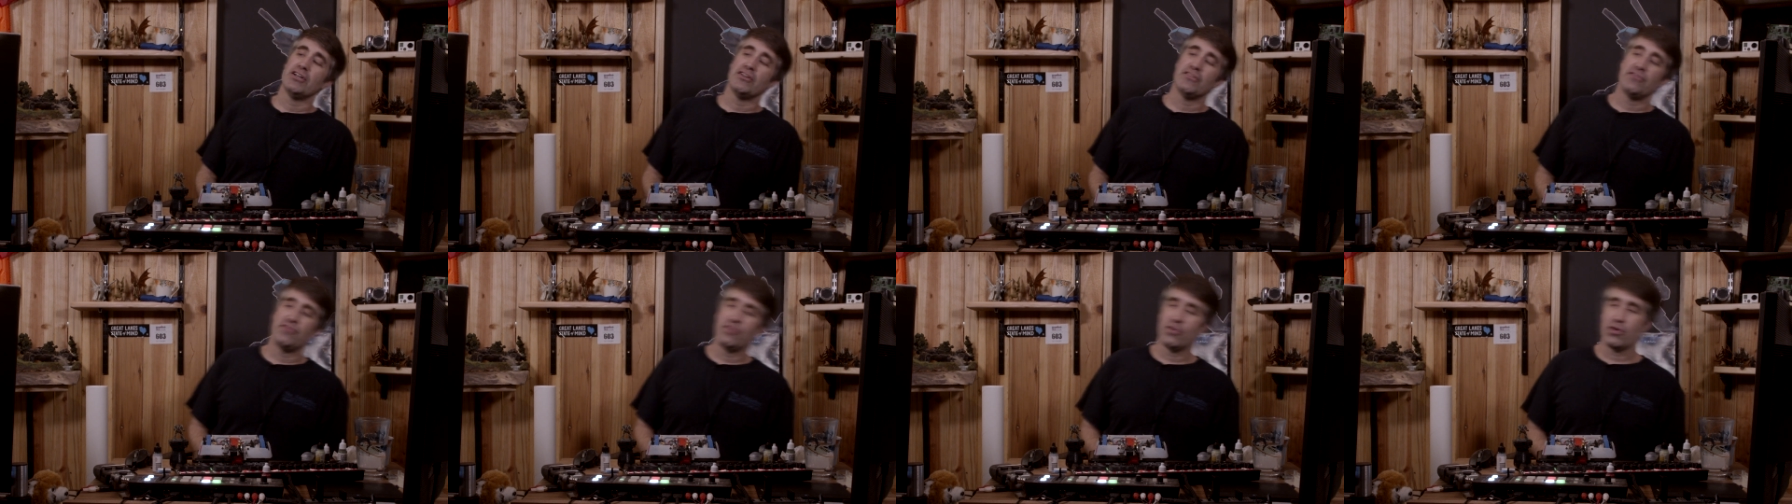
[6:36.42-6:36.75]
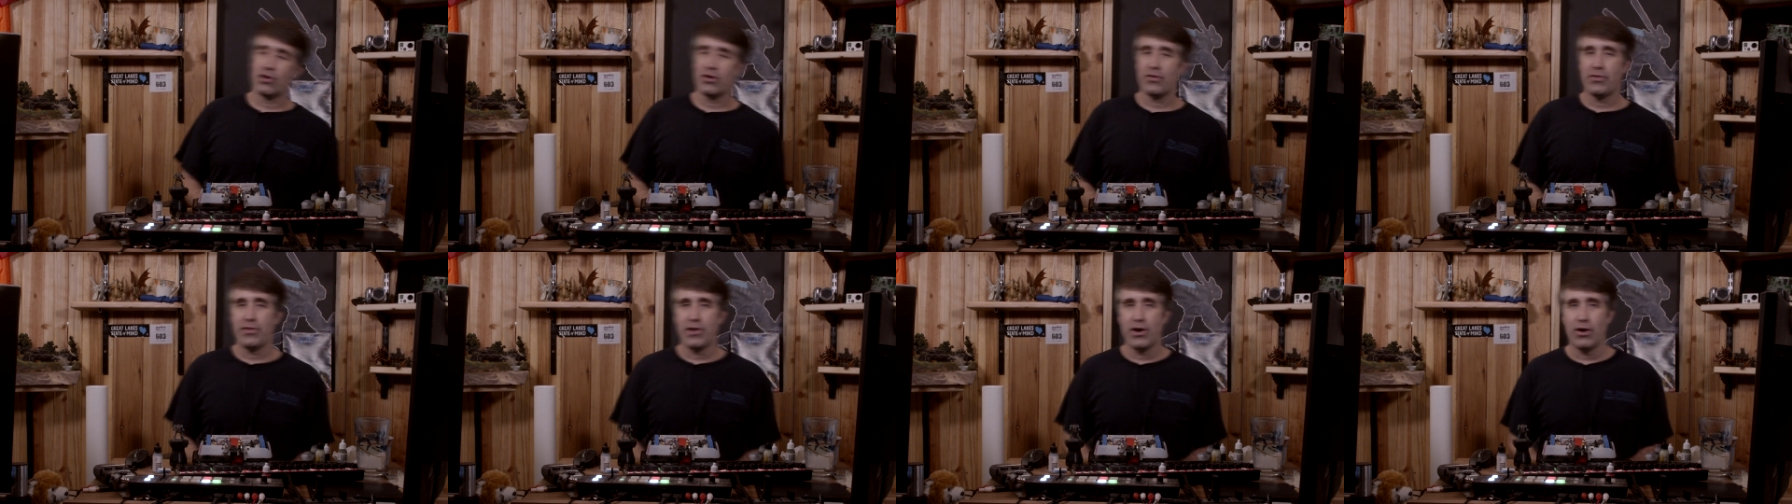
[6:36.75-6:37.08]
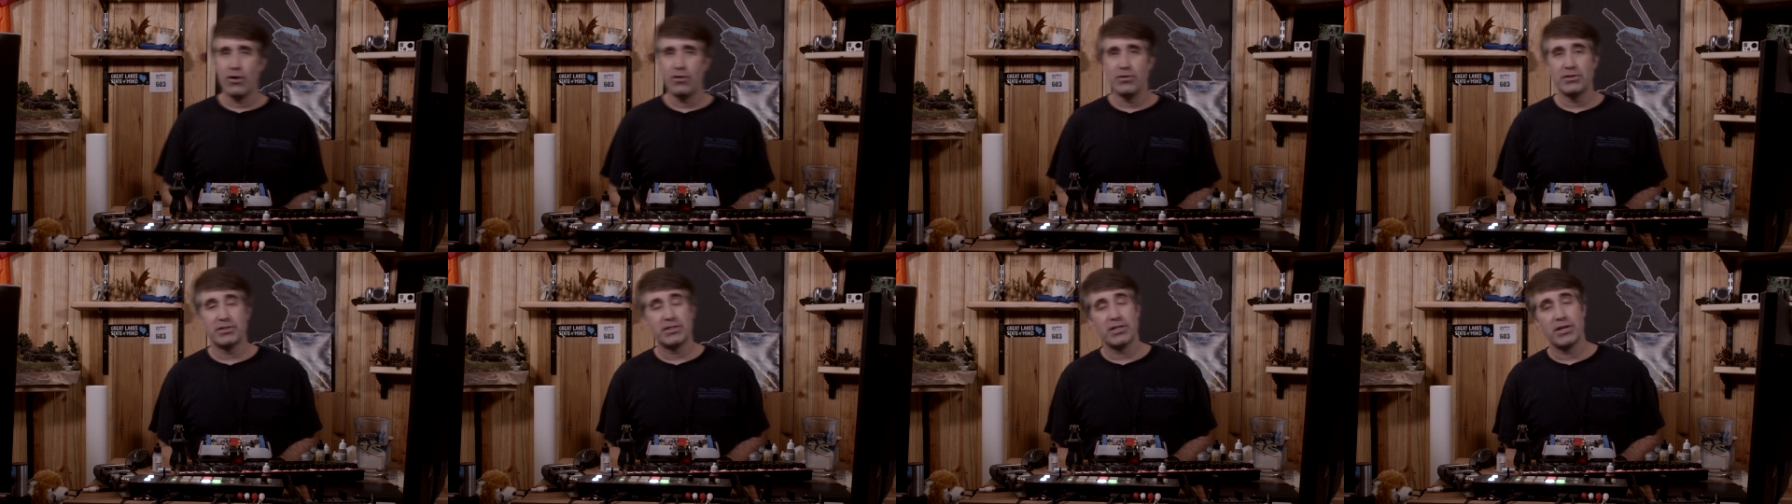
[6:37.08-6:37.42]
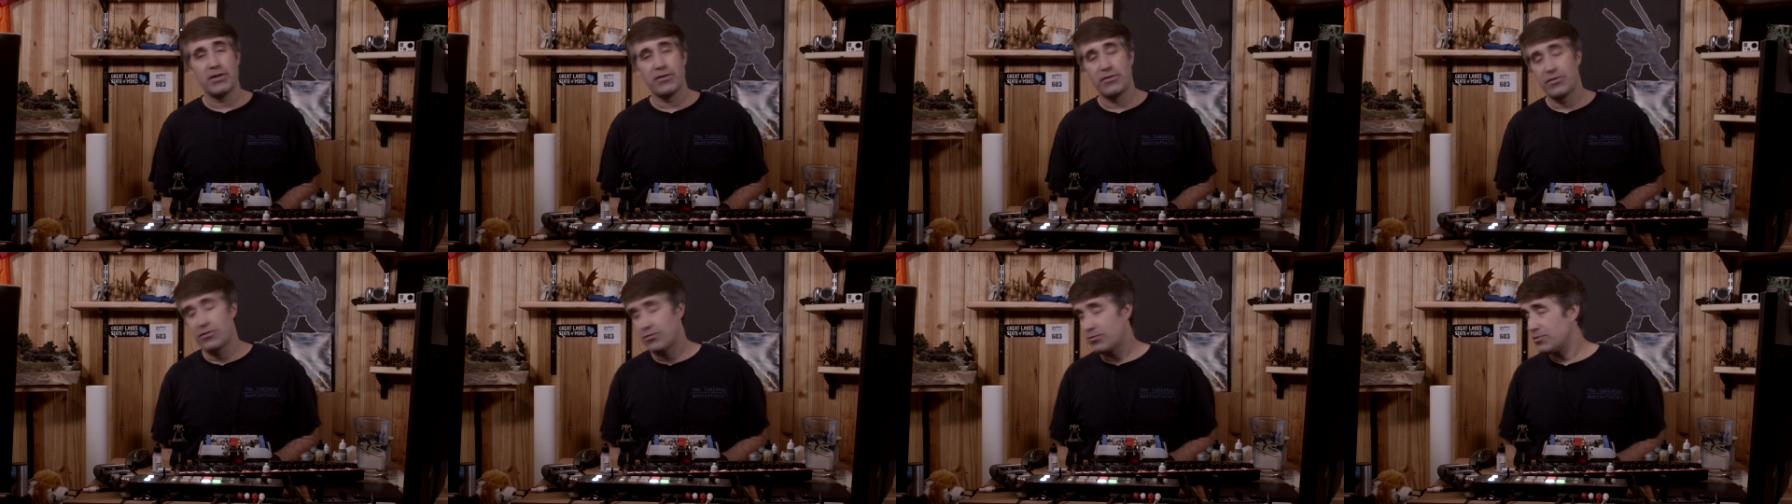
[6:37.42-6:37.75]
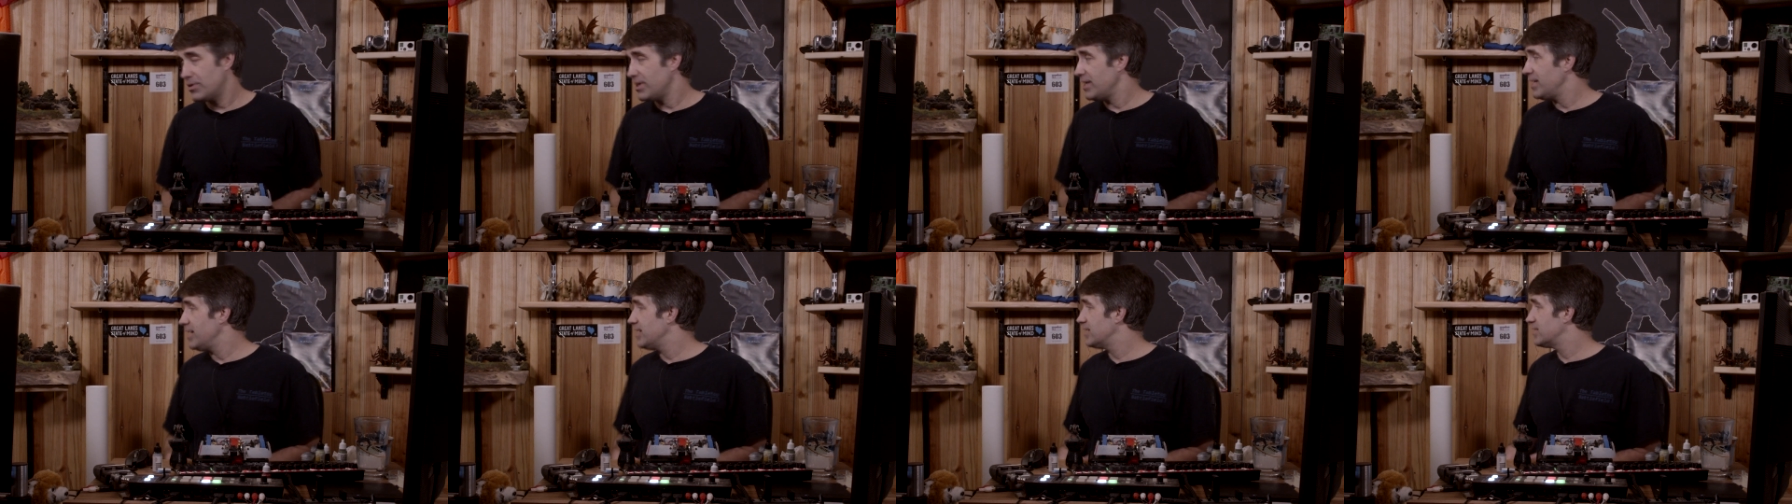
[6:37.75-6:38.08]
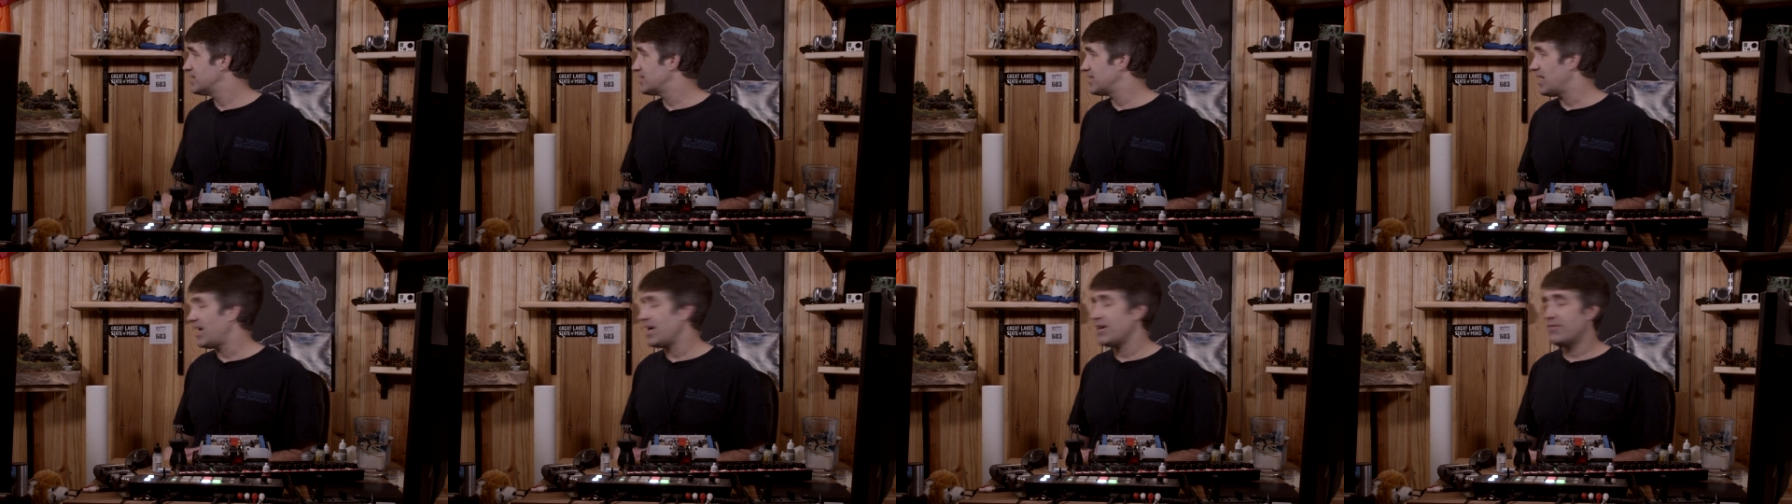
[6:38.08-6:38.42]
for those three
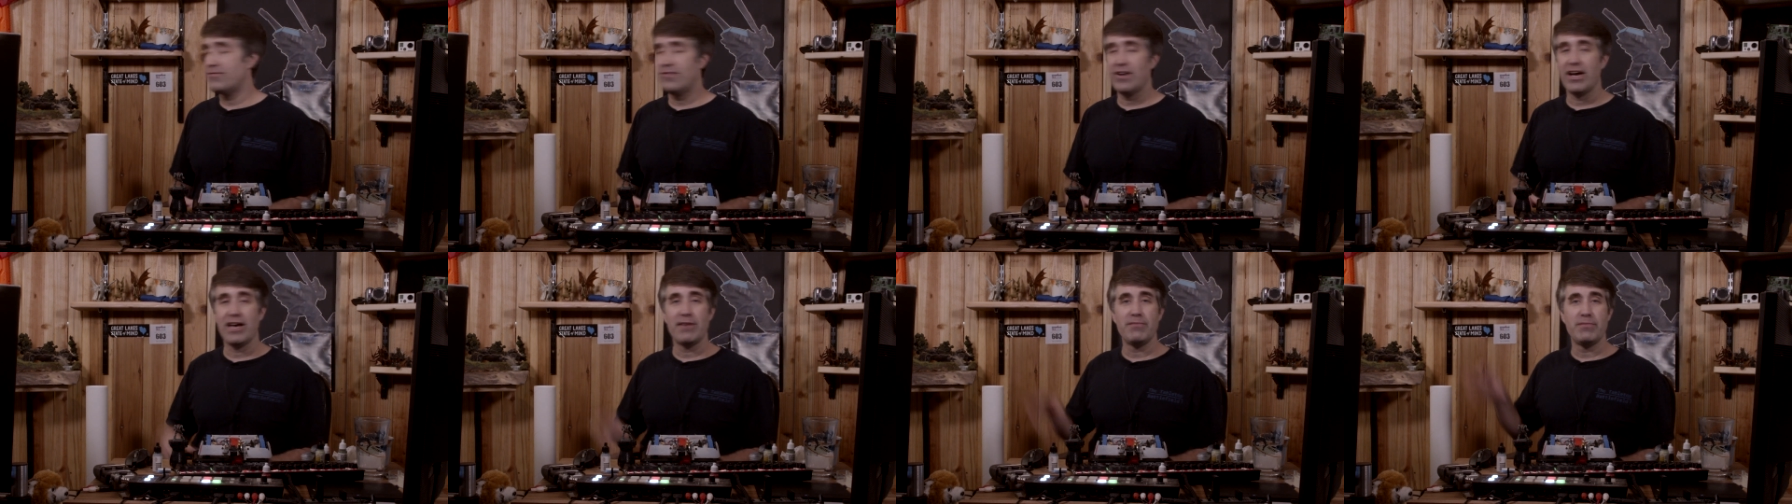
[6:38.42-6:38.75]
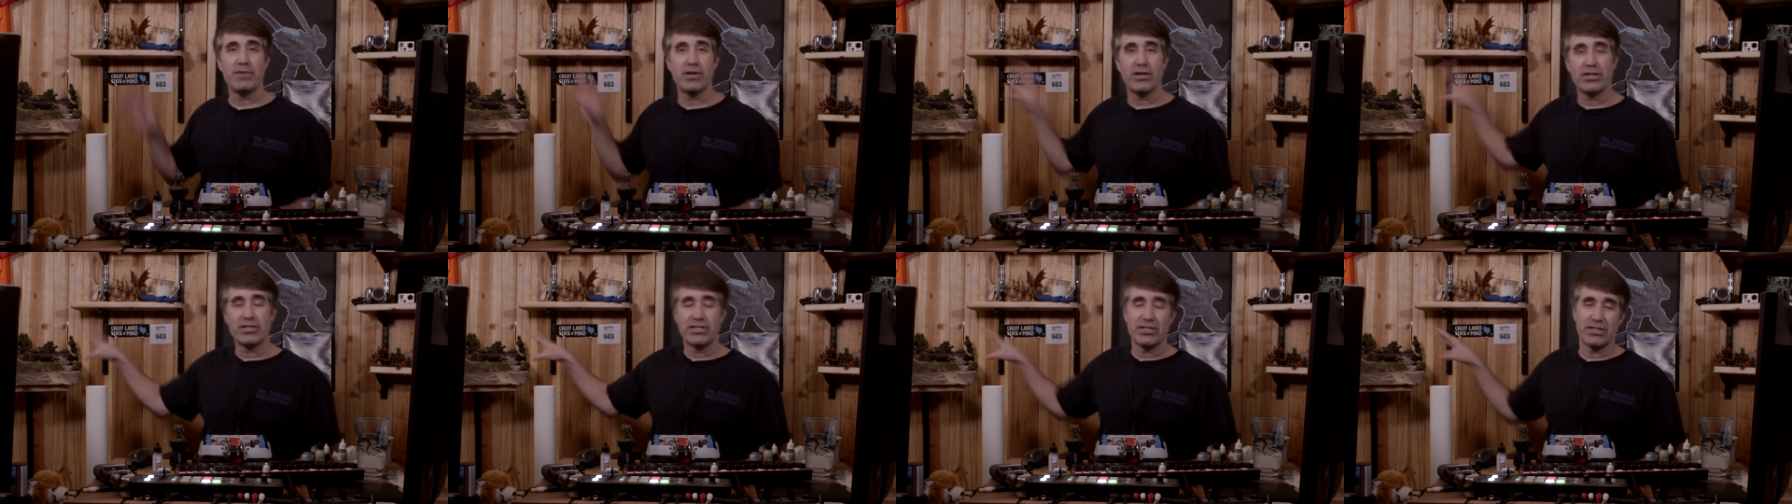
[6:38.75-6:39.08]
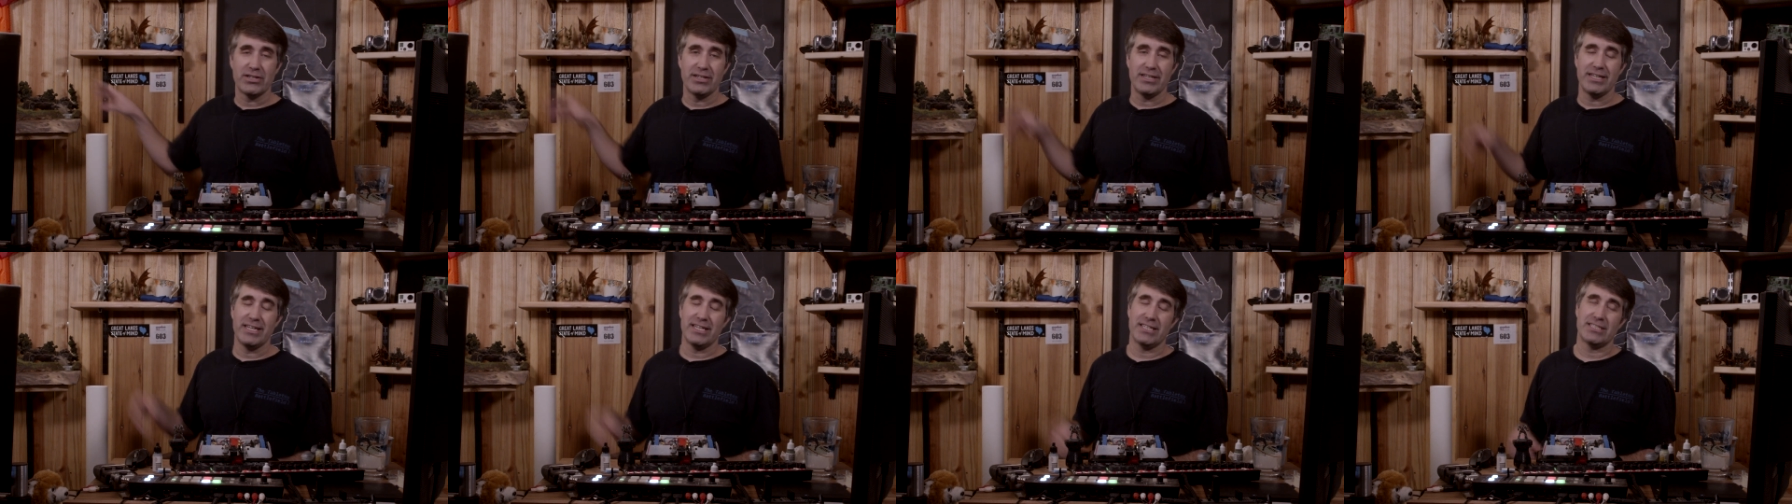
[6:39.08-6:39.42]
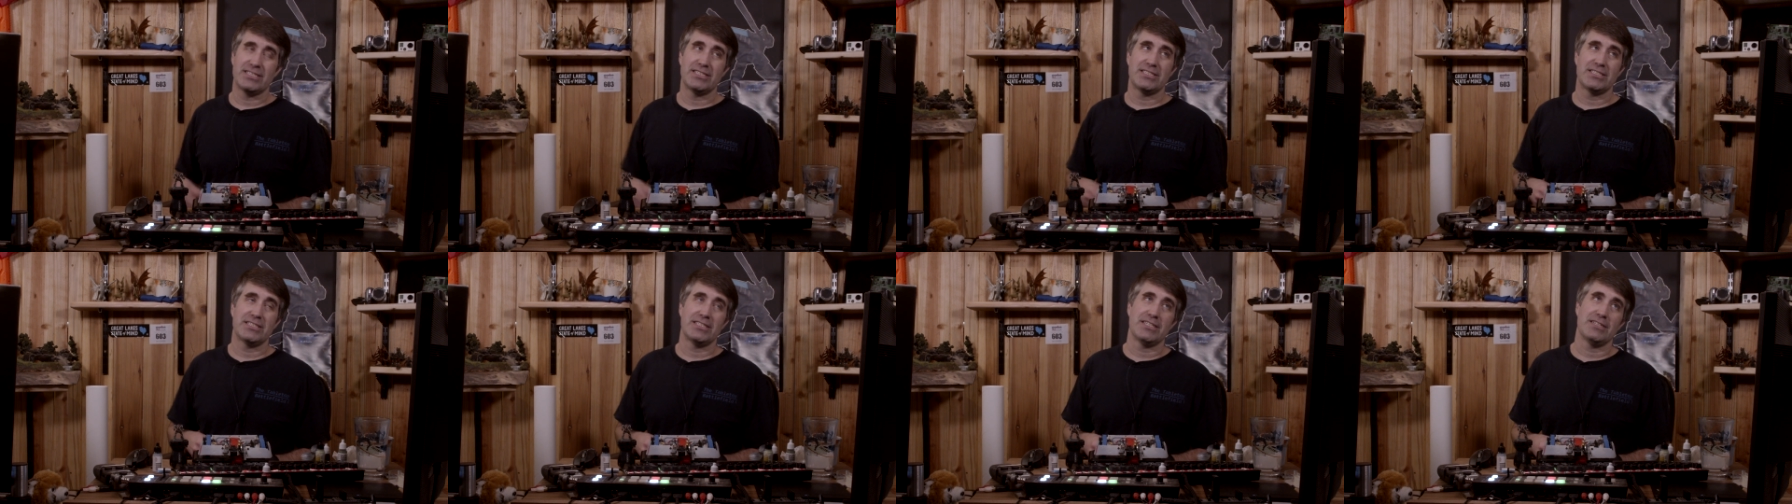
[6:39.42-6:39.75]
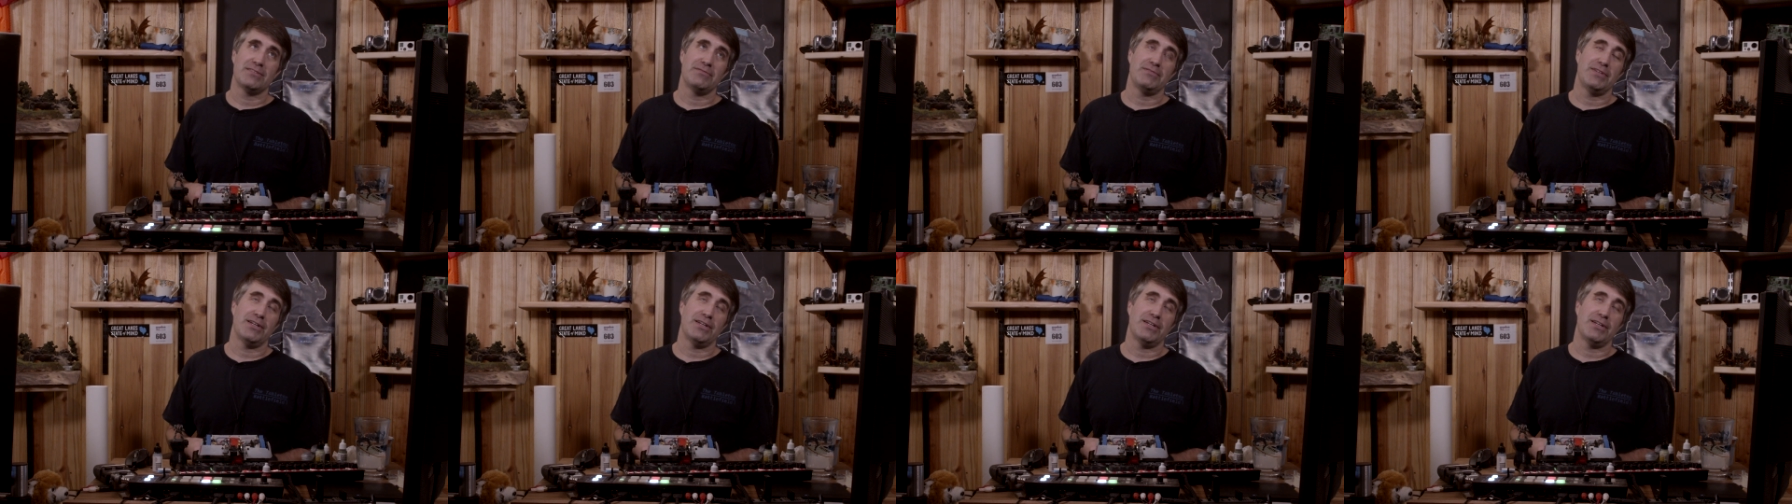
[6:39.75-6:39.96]
sci-fi military-ish,